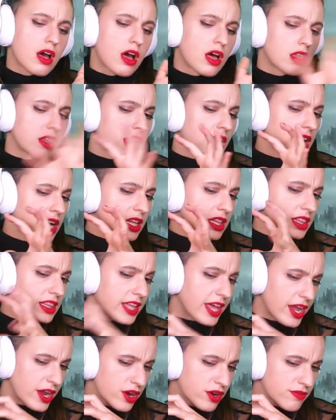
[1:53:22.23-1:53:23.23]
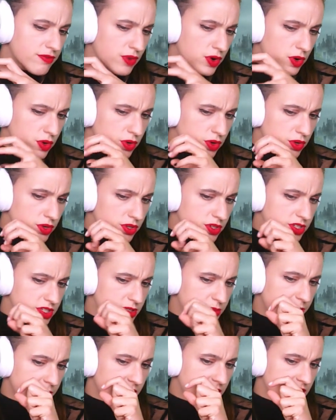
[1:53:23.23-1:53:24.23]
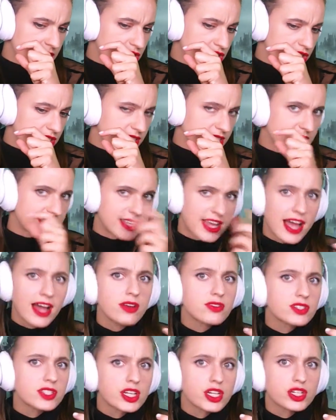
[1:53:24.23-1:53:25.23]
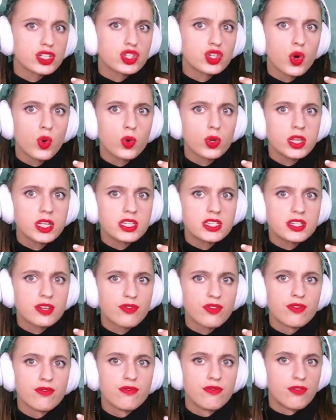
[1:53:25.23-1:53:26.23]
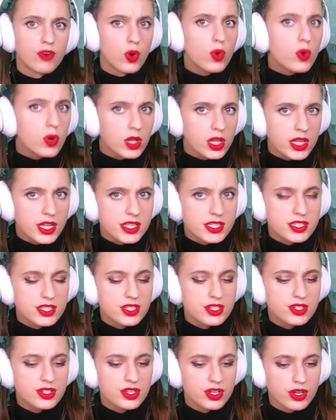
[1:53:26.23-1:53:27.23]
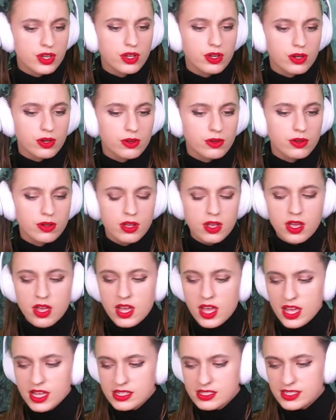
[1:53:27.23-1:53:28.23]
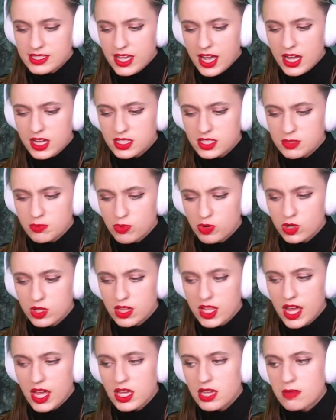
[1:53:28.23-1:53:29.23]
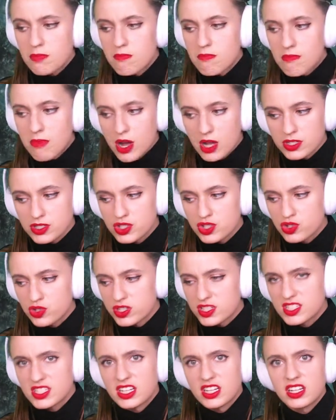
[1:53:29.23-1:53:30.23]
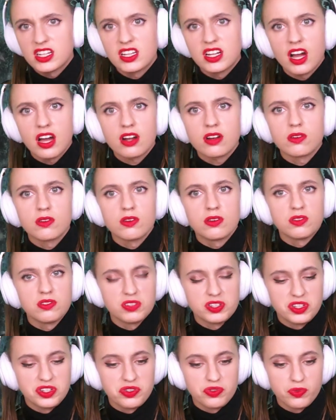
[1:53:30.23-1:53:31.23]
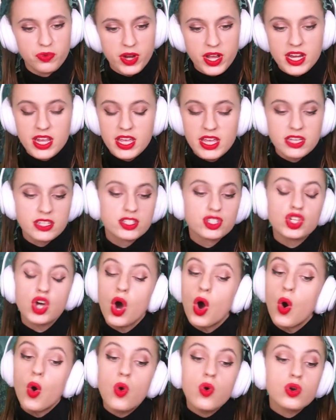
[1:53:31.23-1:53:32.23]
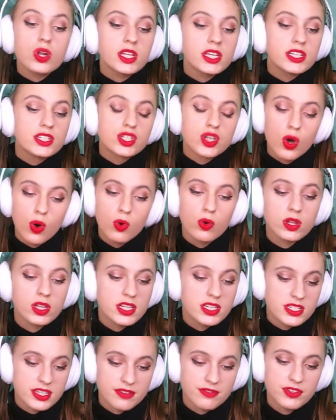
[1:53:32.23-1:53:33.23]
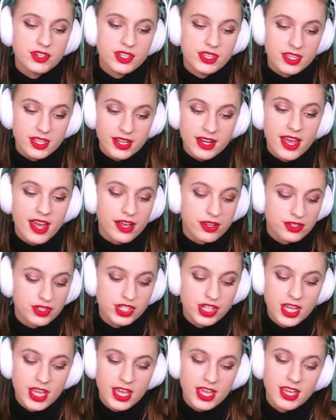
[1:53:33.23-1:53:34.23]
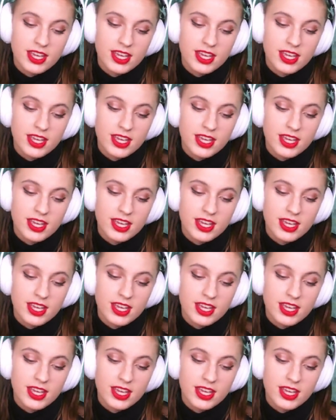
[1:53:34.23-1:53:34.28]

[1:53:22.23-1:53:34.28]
a lot of layered vocals, but it just sounds like a totally different vocalist, too. It sounds more, like, monstrous and guttural and gritty. It's totally, totally different than Alex.